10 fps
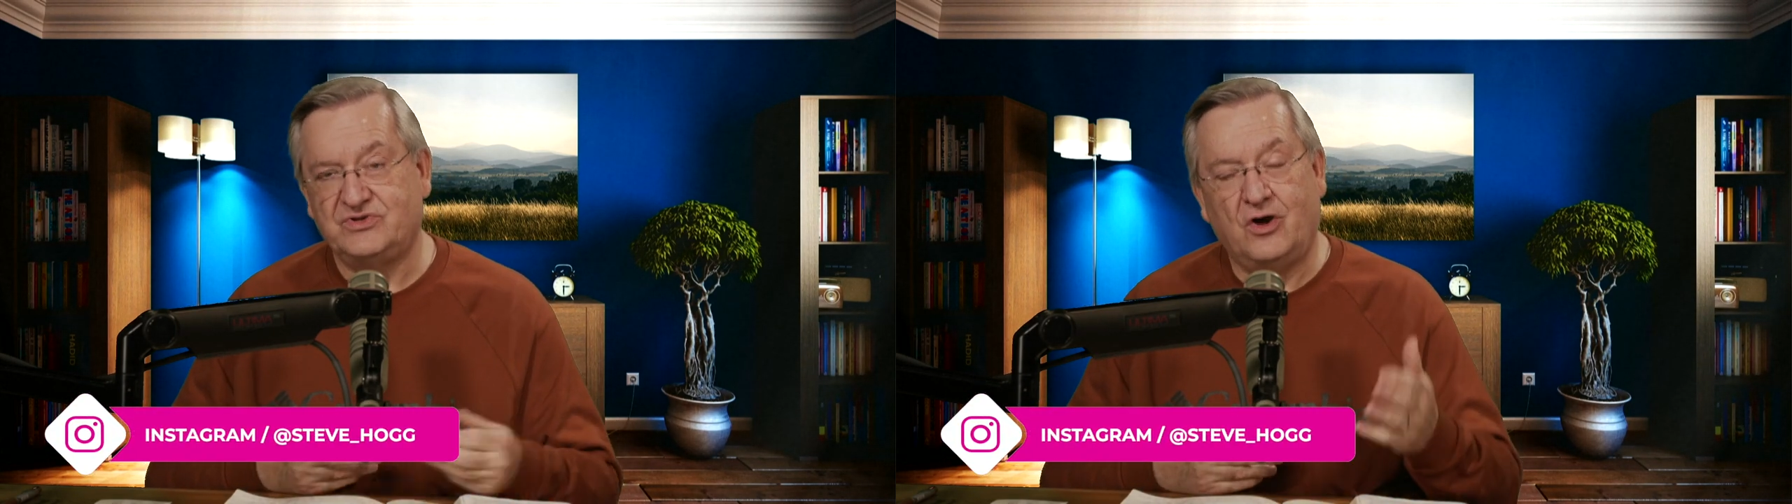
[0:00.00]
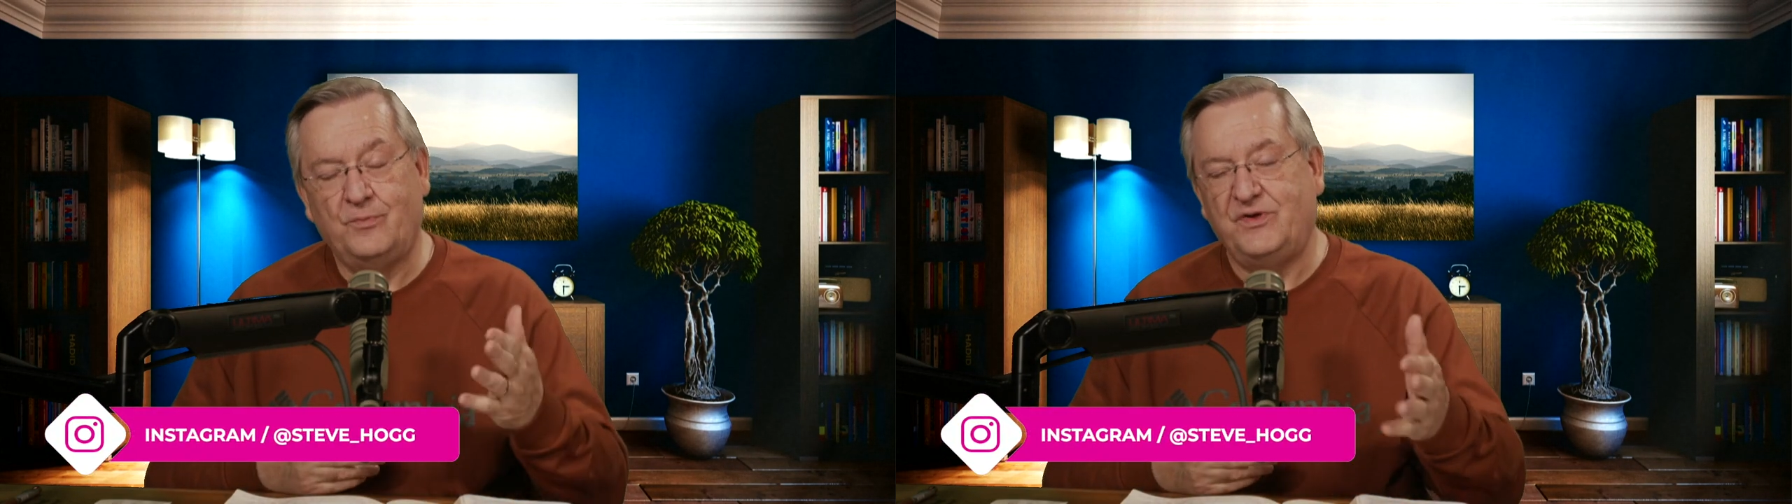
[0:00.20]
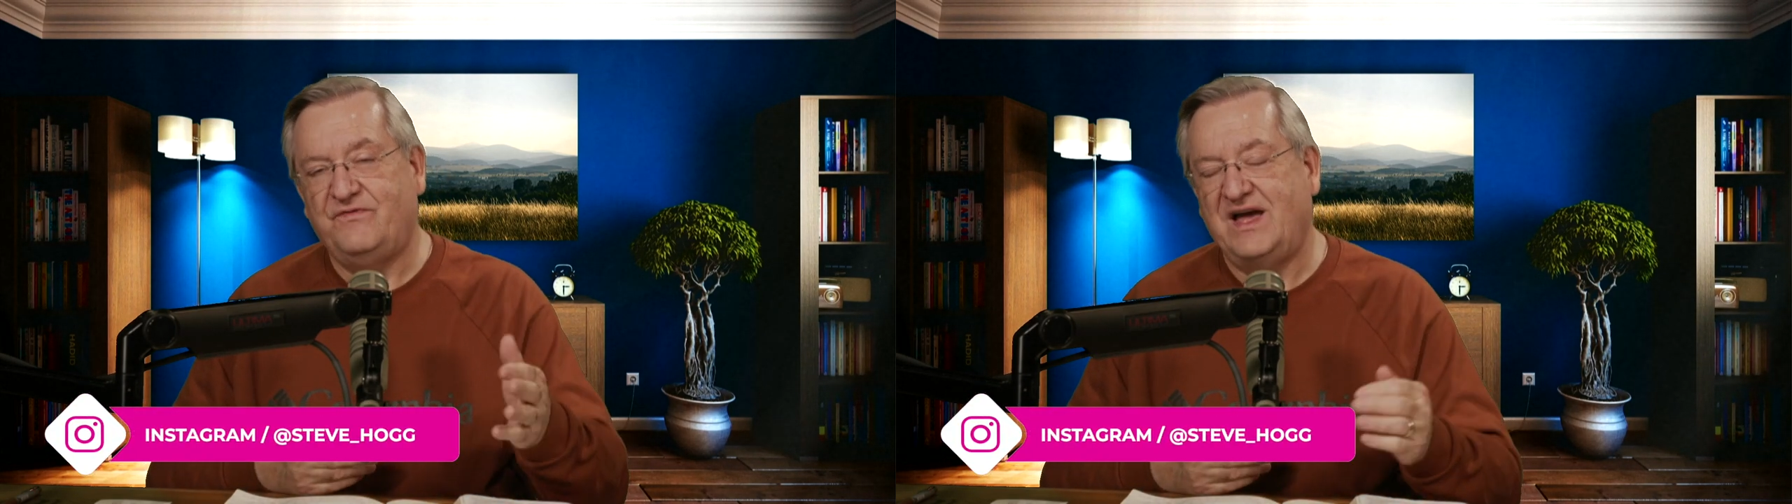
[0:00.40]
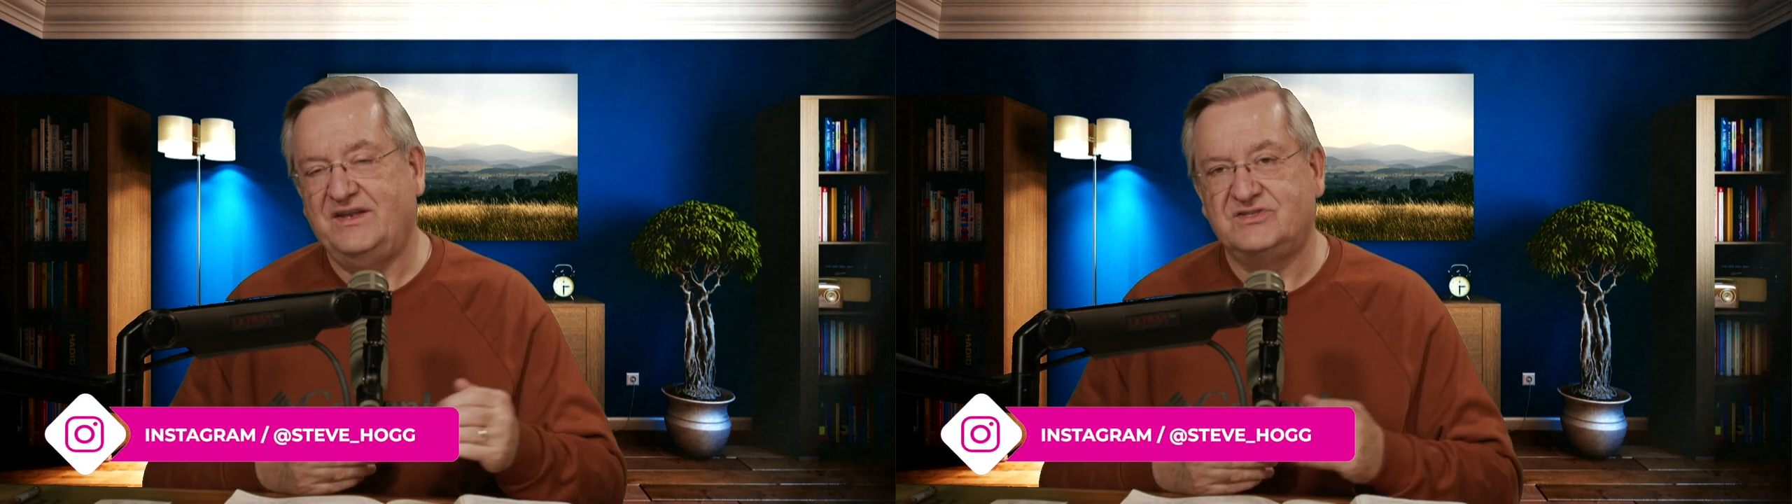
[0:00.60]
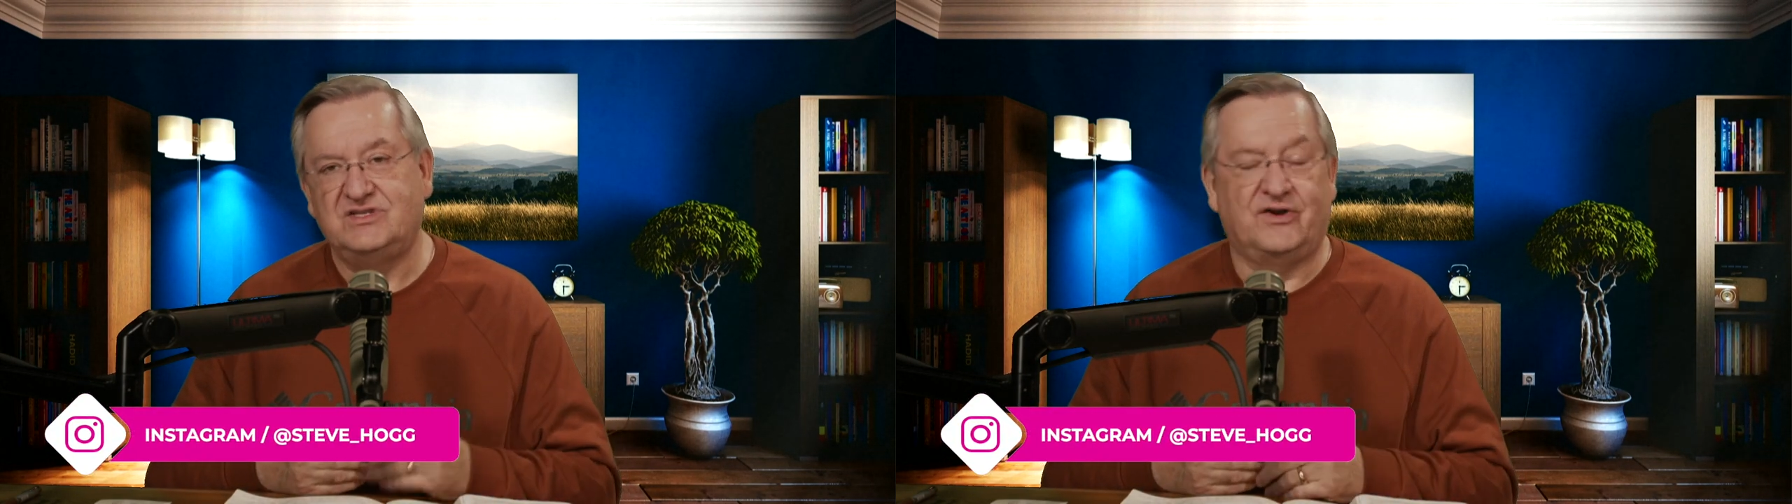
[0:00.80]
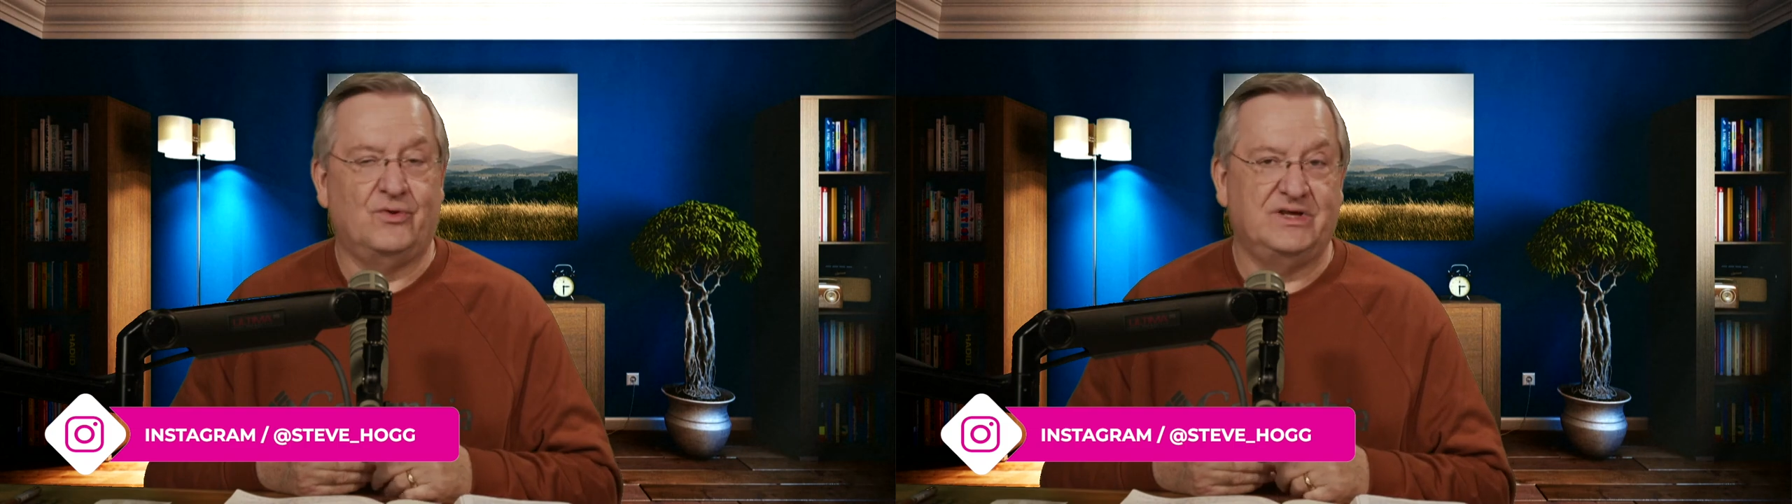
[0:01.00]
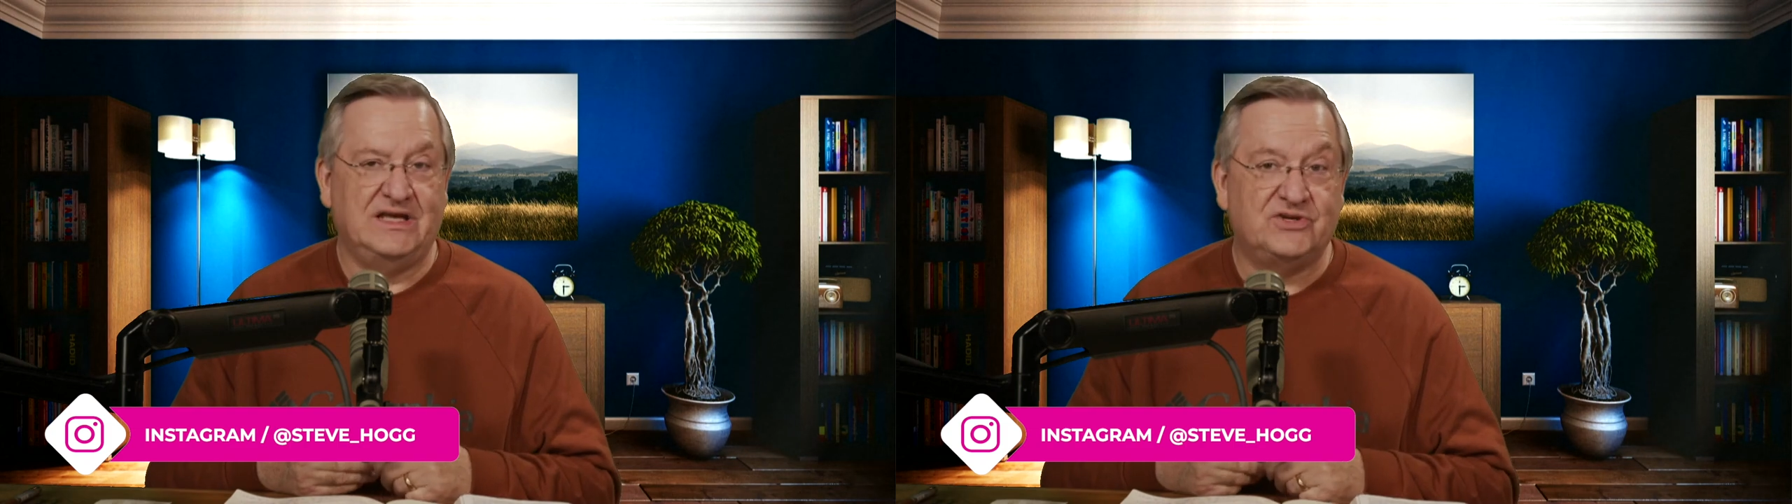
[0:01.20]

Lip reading: So I hope you find this not only